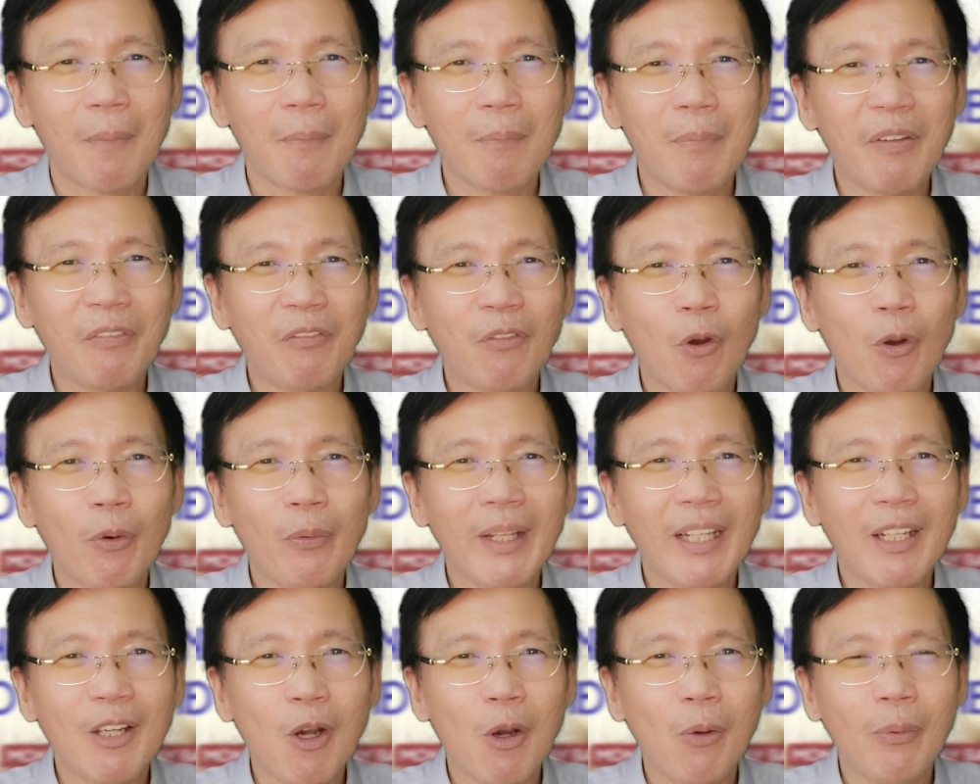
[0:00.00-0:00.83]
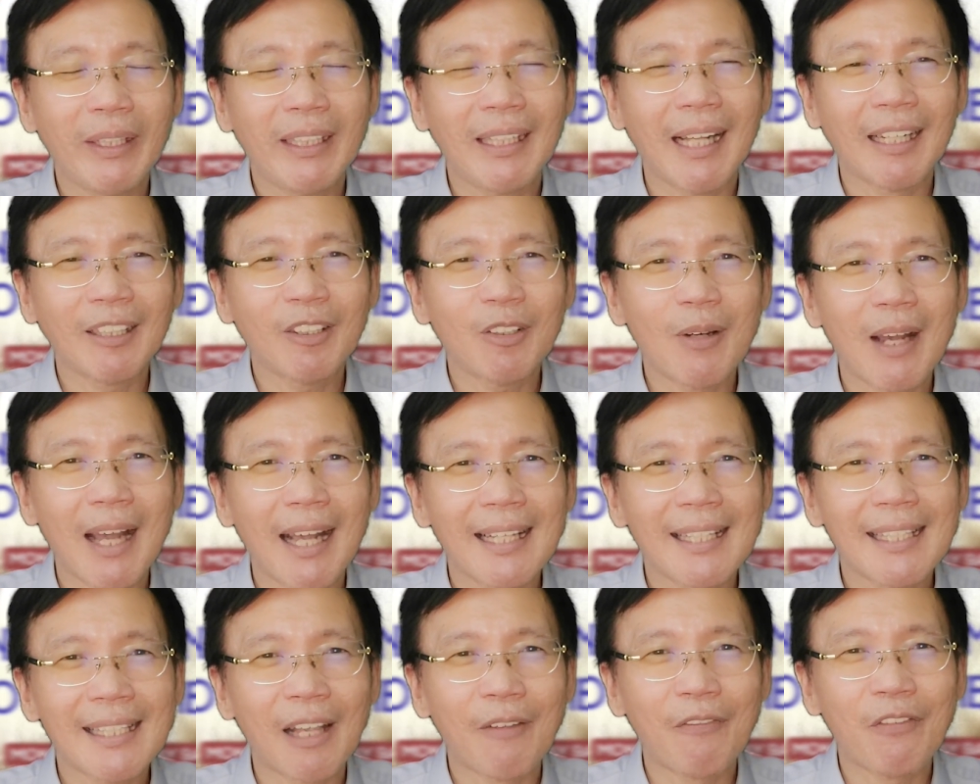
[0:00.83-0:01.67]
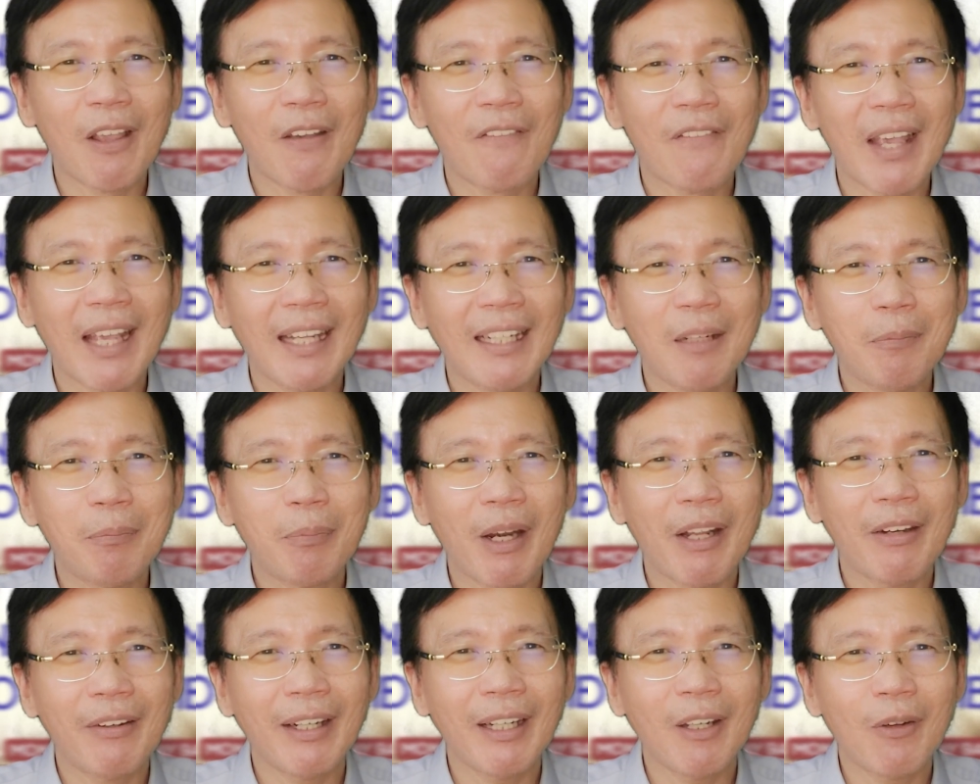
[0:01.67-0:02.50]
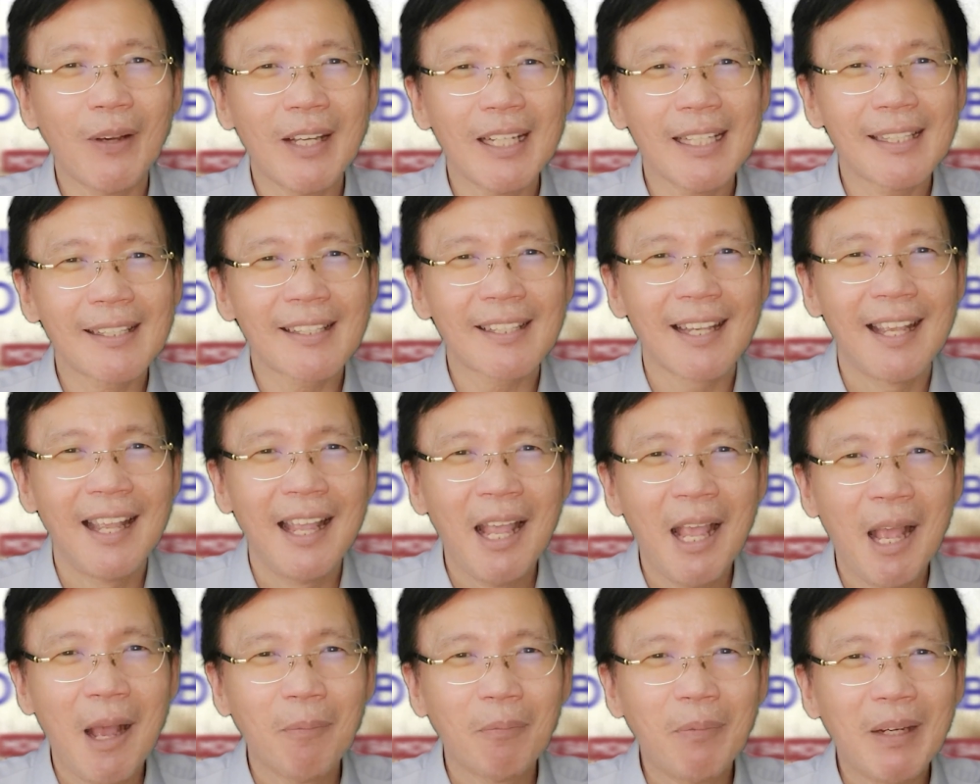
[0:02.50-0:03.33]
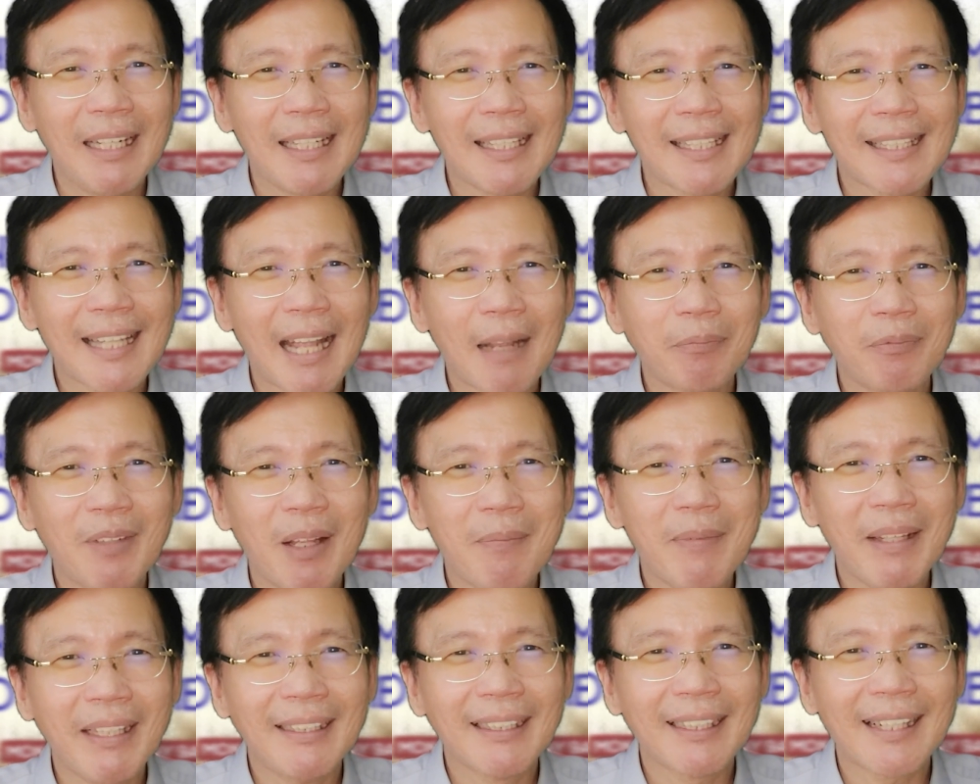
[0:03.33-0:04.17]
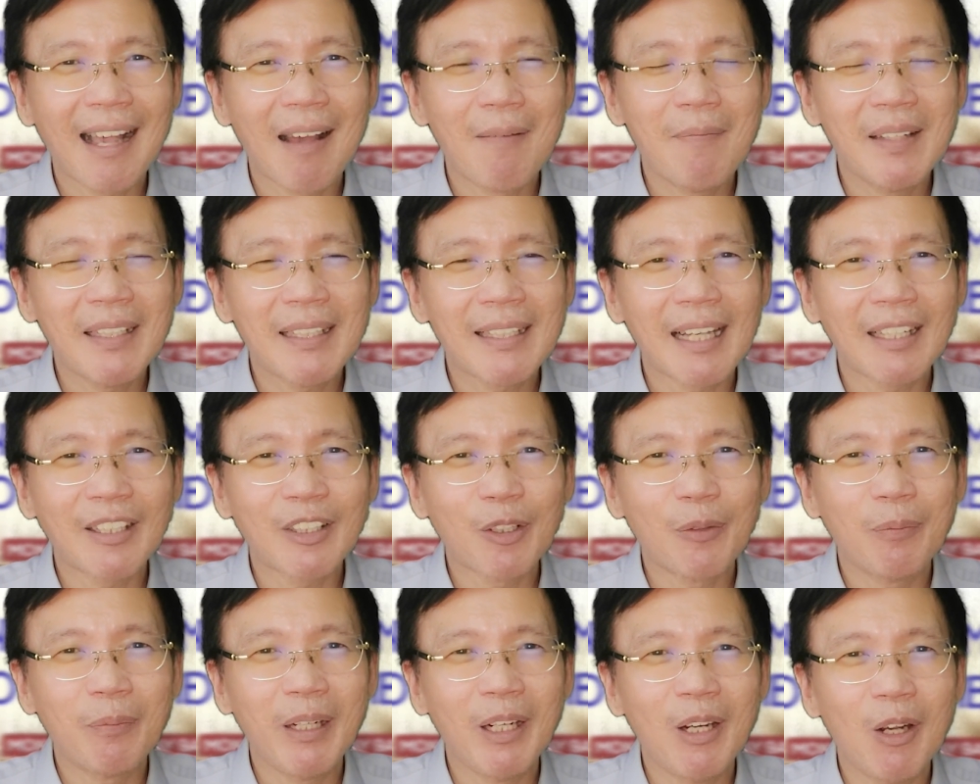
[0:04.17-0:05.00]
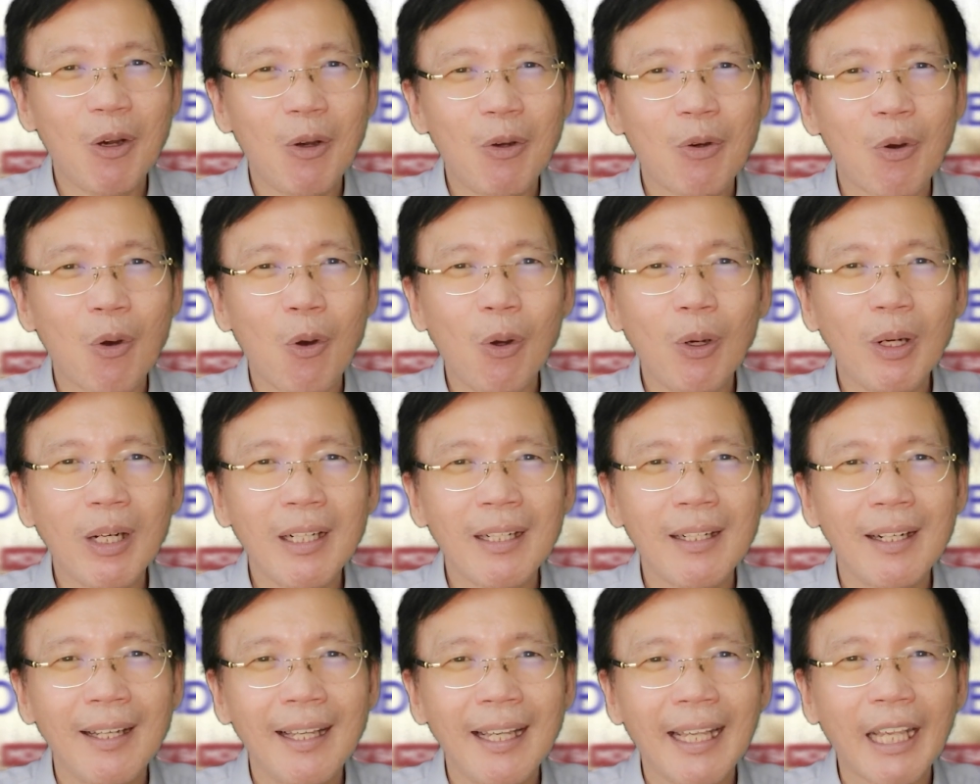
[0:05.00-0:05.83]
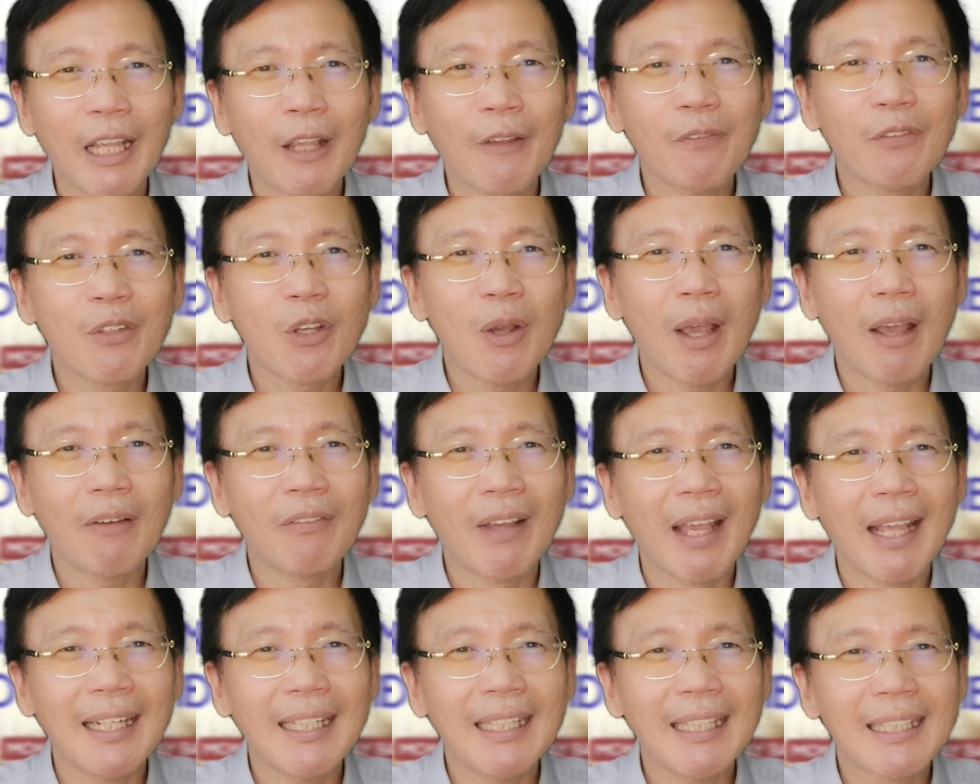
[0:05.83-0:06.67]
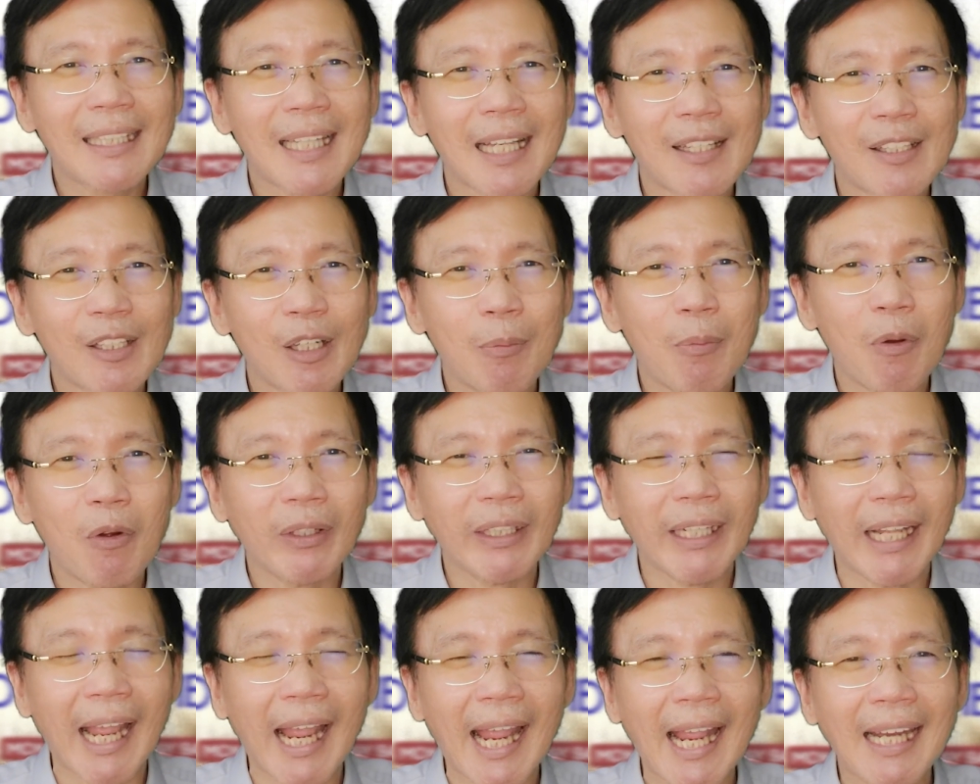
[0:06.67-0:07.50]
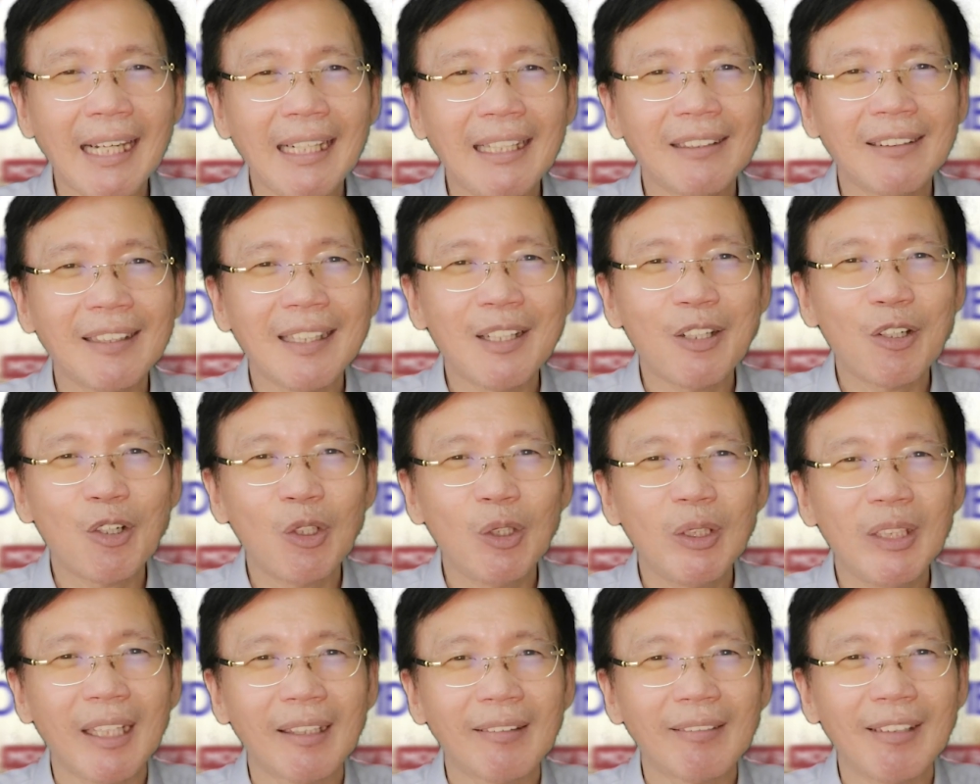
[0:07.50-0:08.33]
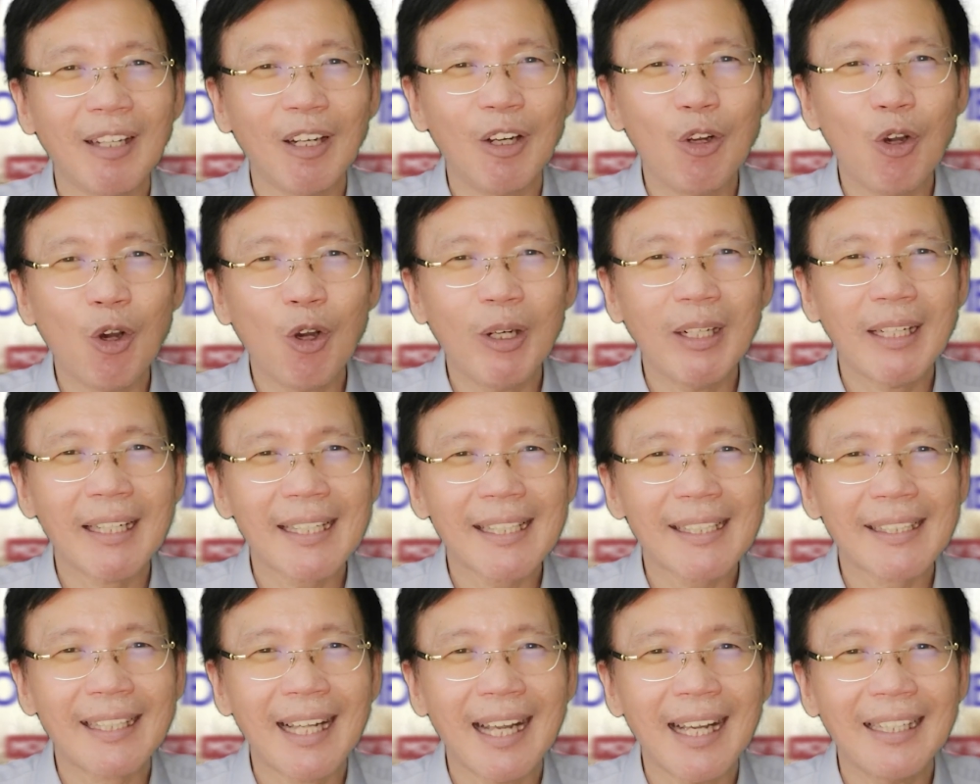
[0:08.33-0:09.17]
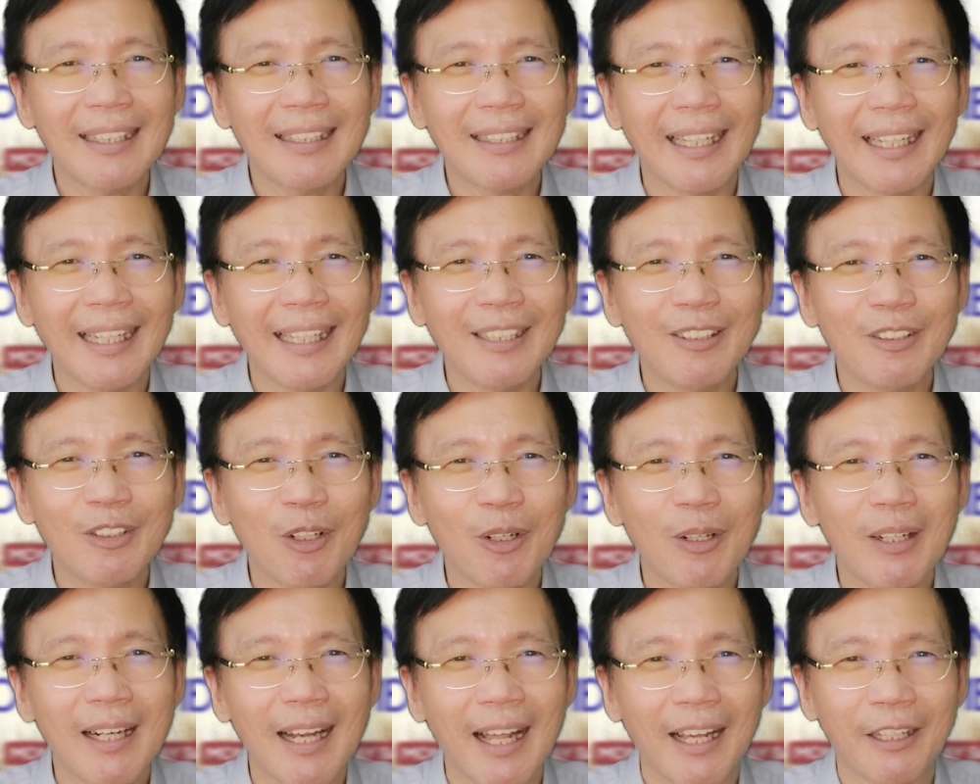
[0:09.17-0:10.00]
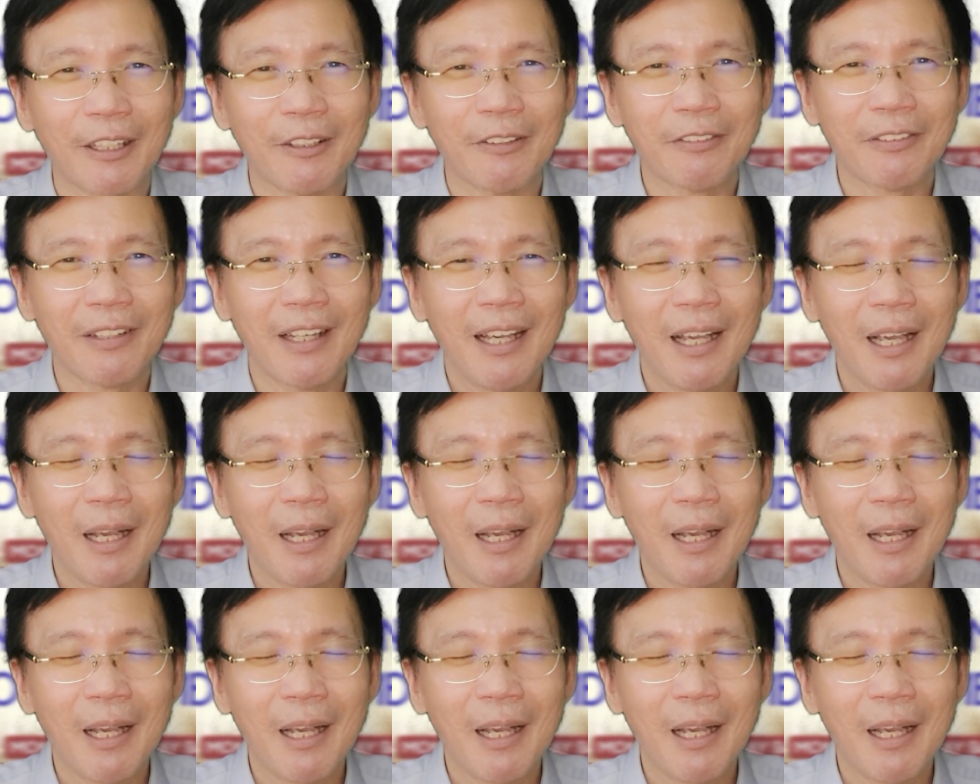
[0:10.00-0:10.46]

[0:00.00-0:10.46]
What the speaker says: Before we go, we'd like to ask, if you have any prayer requests, please type them in the comment section below, or if you have any testimony, anything good that the Lord has done in your life,